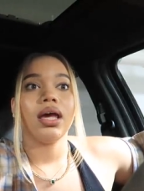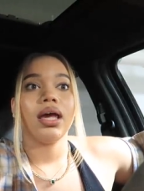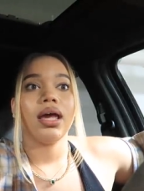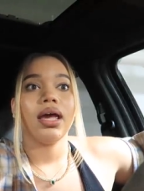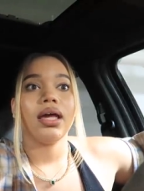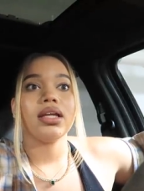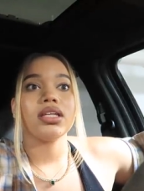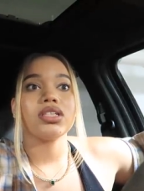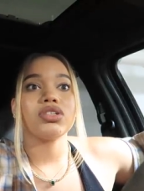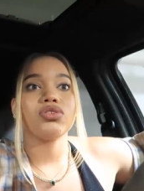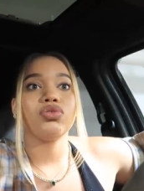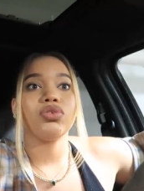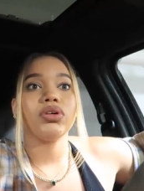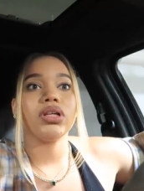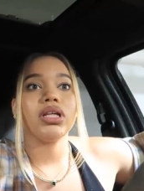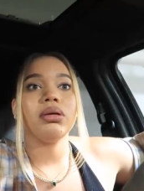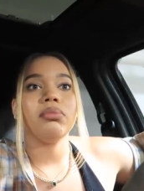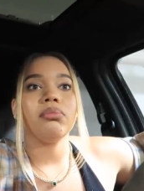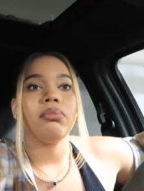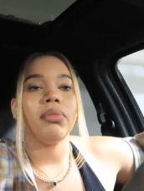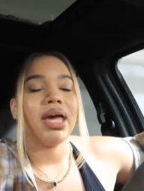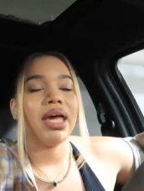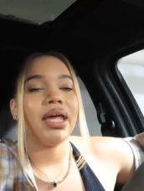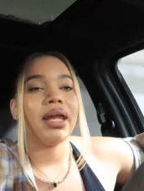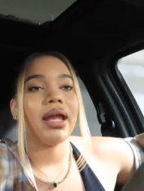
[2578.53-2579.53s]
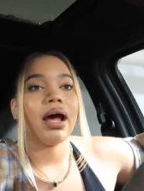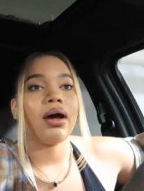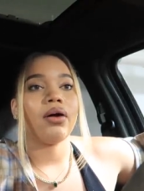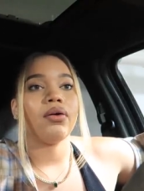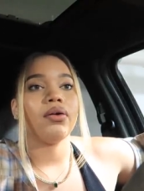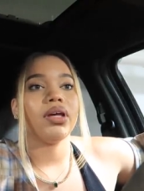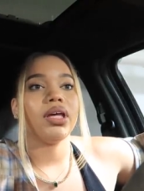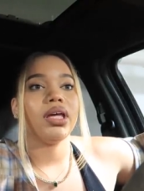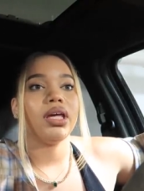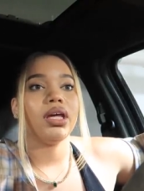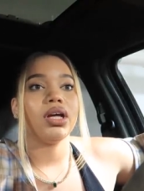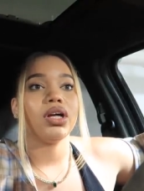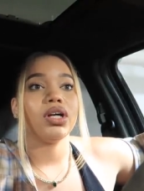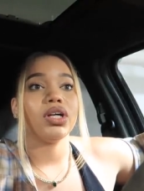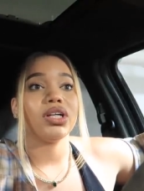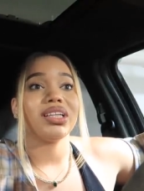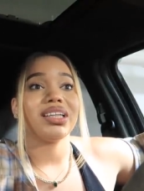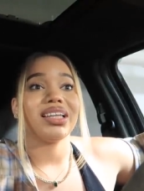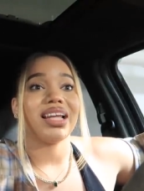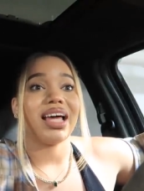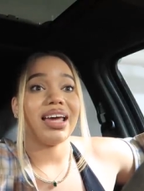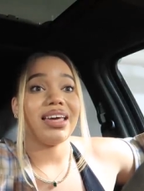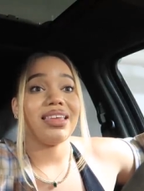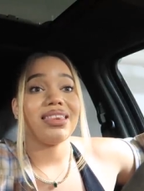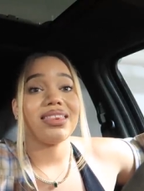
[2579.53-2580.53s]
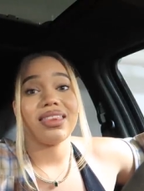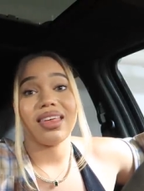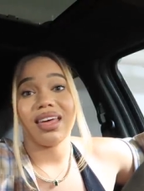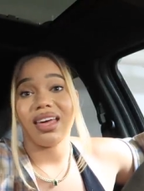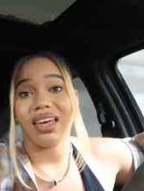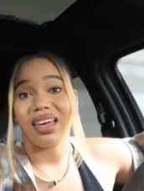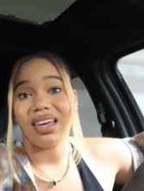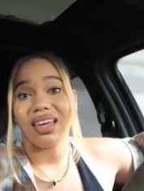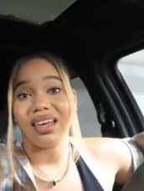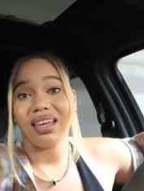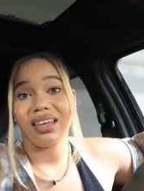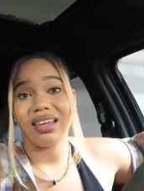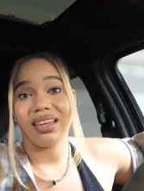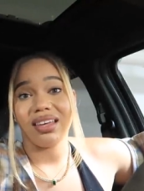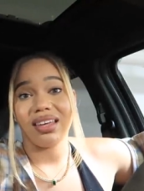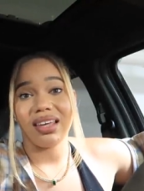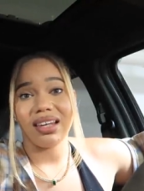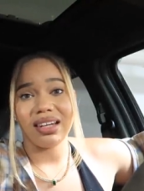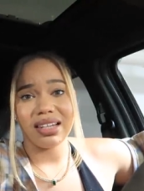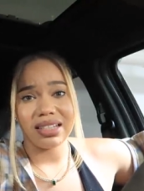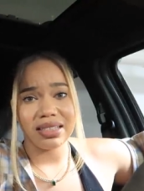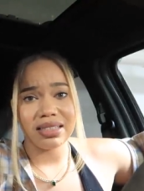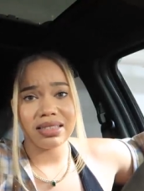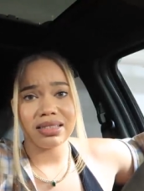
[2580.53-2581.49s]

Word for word: and it's really men out here like that and it's